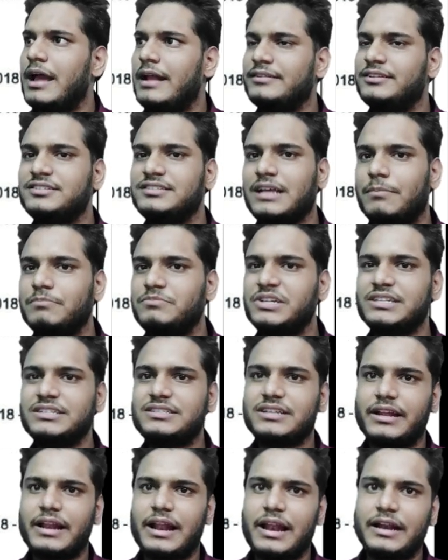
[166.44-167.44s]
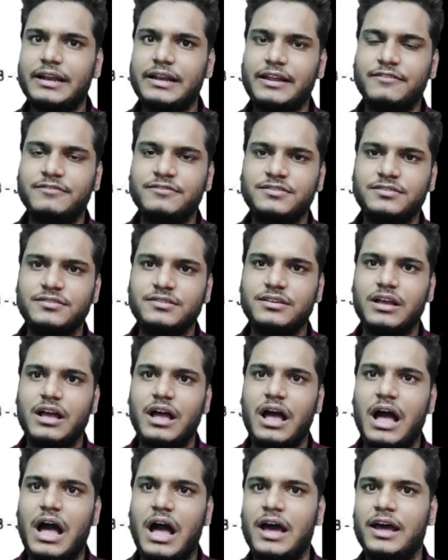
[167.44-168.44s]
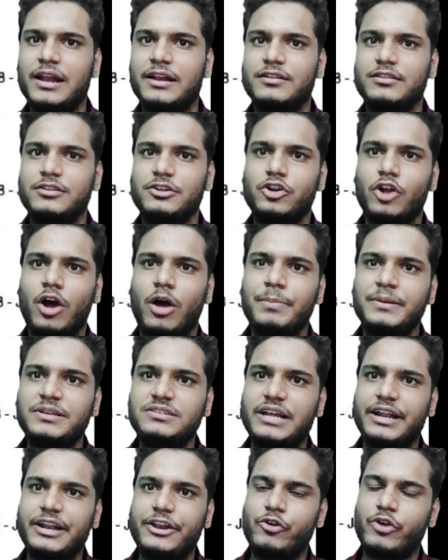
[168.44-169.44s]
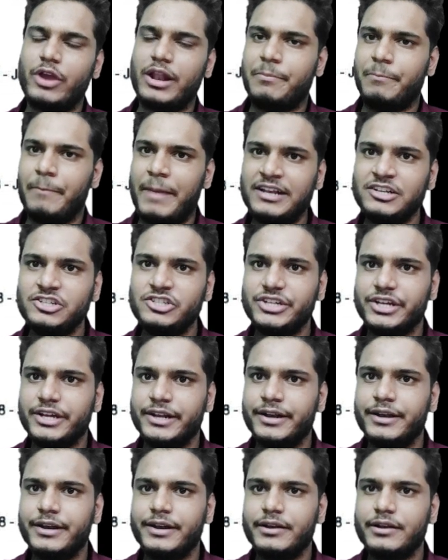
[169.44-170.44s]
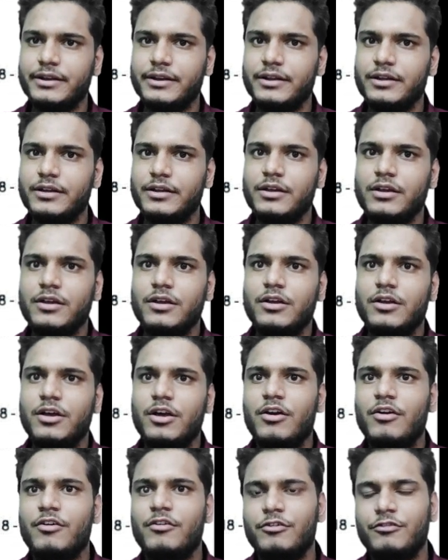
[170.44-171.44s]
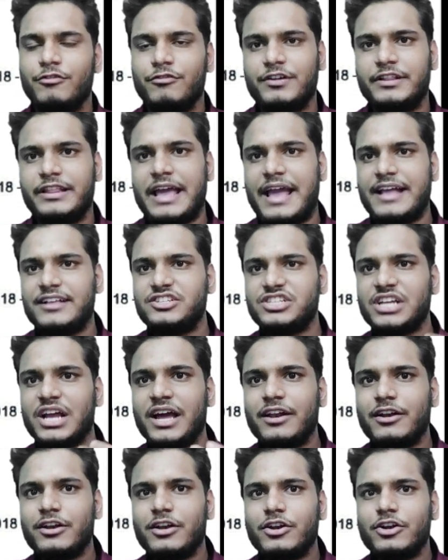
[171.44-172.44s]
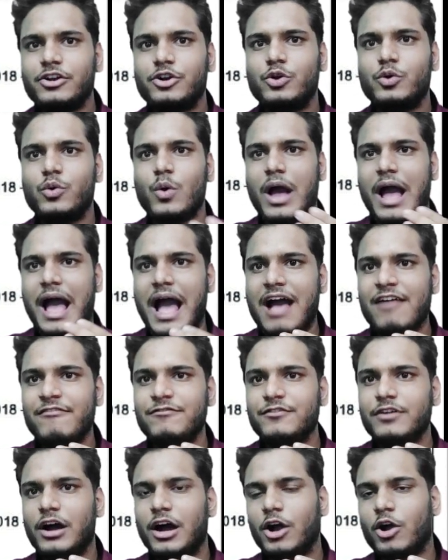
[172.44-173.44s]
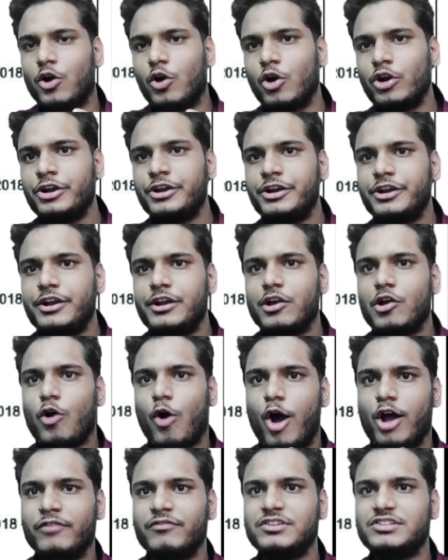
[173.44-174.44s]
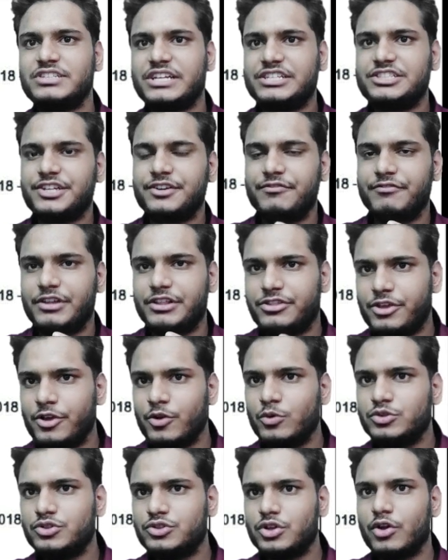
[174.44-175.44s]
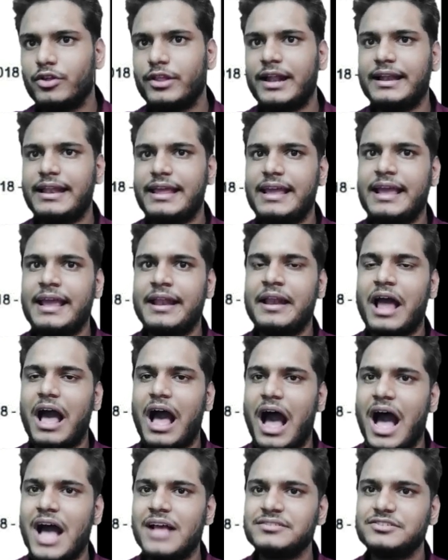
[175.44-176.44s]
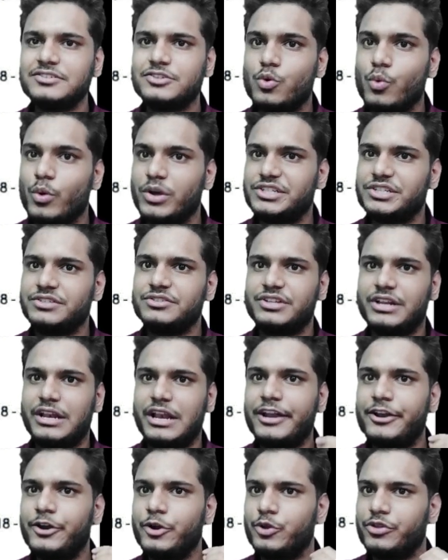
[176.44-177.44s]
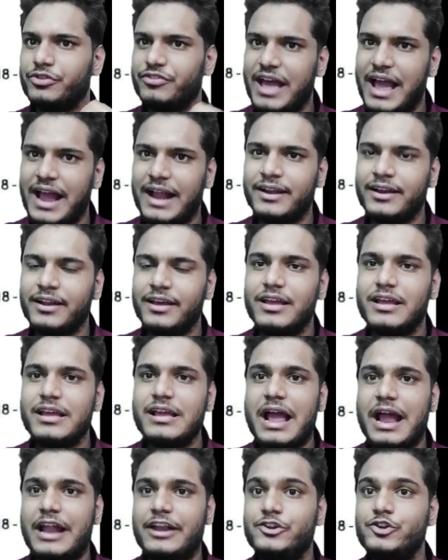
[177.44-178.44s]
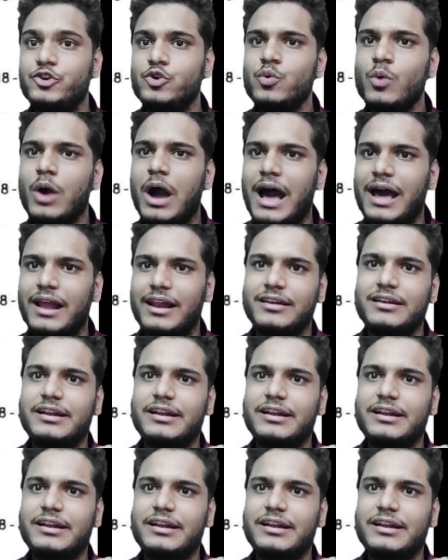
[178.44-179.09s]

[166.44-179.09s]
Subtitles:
And the subjects or electives are the topics that you can mention for the HR to have a good conversation with you, so that he can ask questions related to that and you are